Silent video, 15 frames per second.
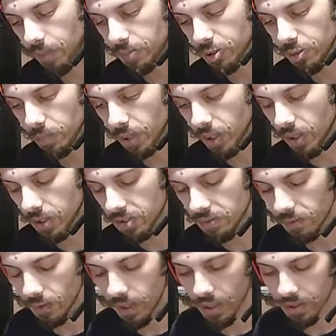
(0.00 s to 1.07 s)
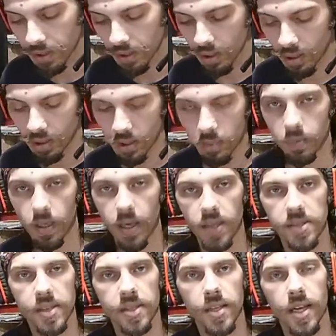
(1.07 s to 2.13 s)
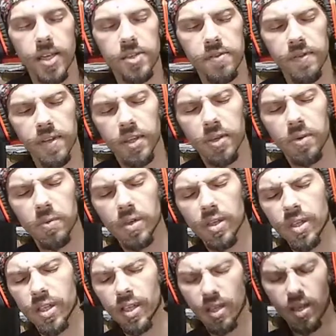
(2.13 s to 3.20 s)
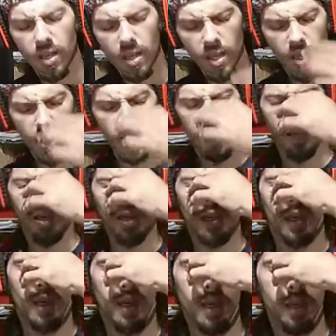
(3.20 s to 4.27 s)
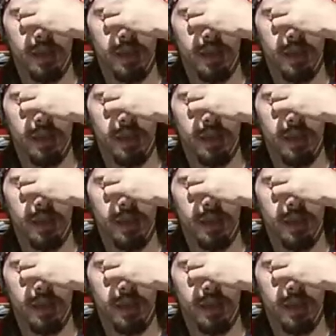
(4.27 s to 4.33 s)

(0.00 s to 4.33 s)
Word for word: box for analog composite and S-video working. And